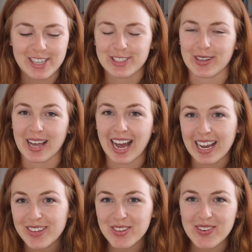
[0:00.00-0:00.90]
So I
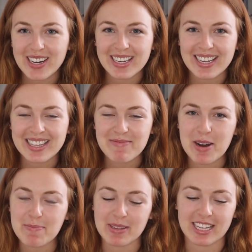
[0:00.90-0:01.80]
kind of don't want to cut them
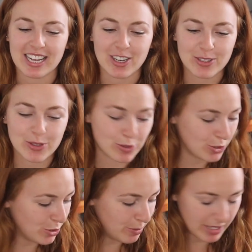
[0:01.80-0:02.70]
up, but then I also
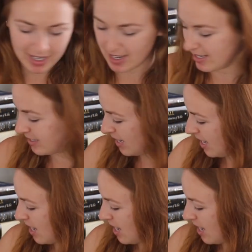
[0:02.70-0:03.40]
do because